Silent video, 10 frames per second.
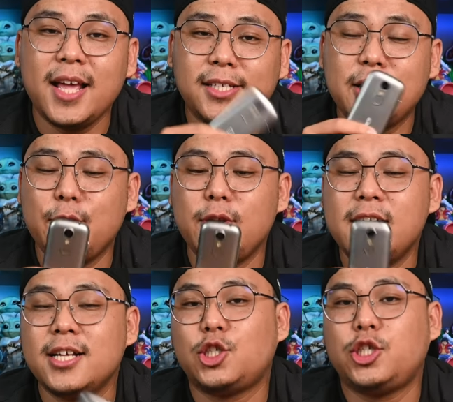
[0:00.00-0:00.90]
that's the
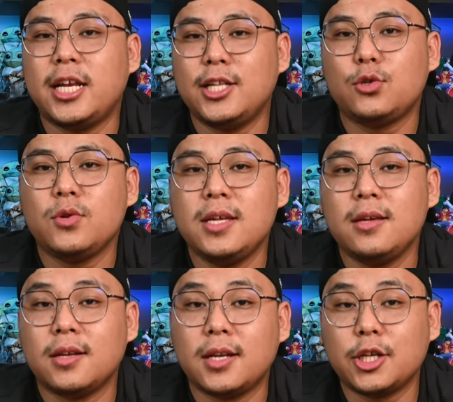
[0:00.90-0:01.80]
Unihertz Jelly 2E
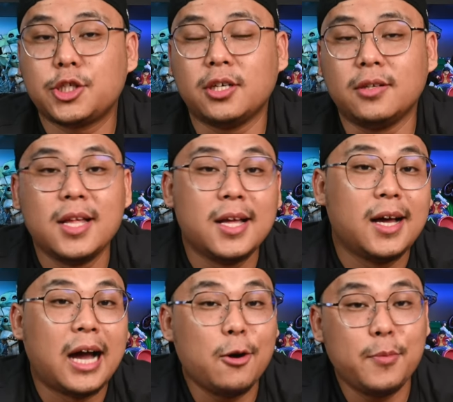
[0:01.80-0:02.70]
in a nutshell.
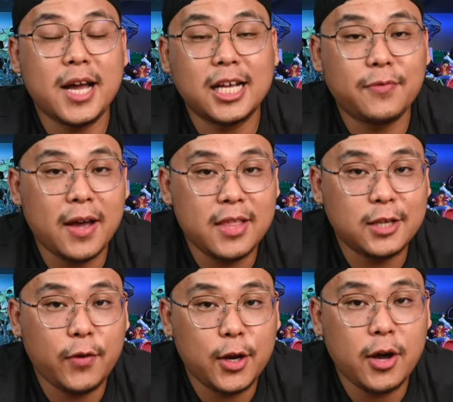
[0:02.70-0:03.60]
I hope you guys find
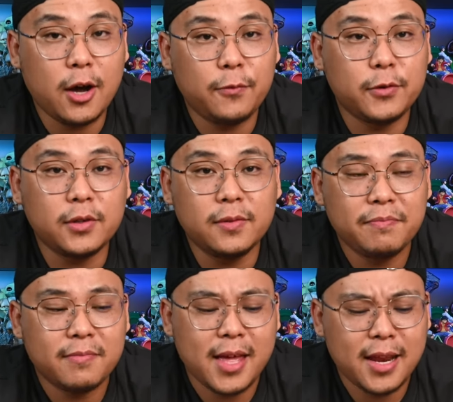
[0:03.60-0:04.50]
this video helpful.
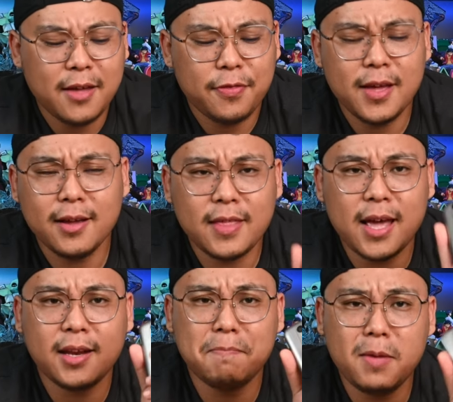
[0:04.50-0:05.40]
And I think
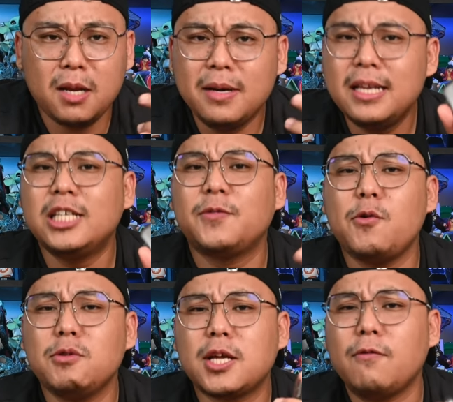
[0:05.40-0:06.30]
that minimalist
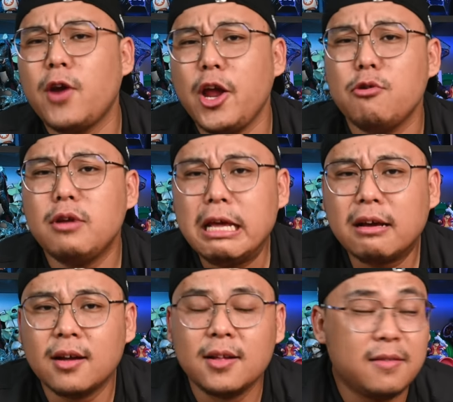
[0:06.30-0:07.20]
phones are very
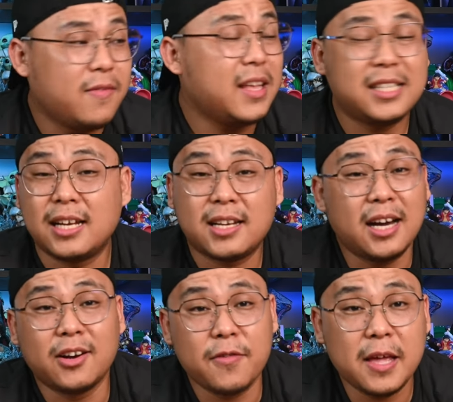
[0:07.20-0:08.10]
unique, and there's a
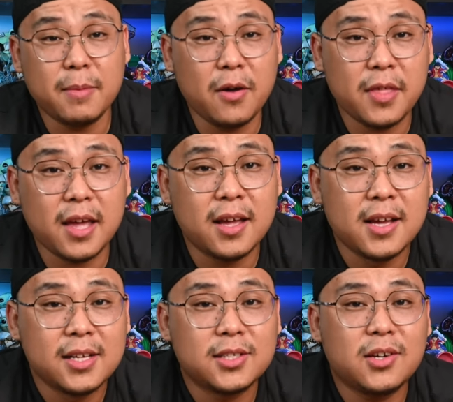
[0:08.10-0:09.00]
ton of them out there.
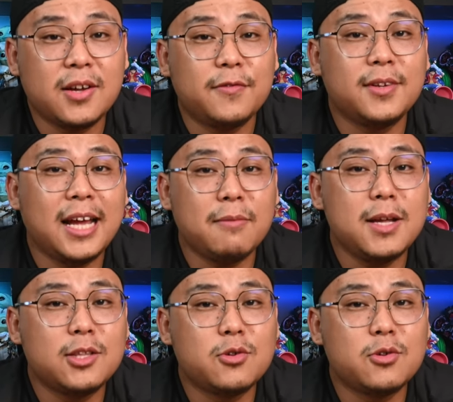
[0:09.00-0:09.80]
So if you'd like me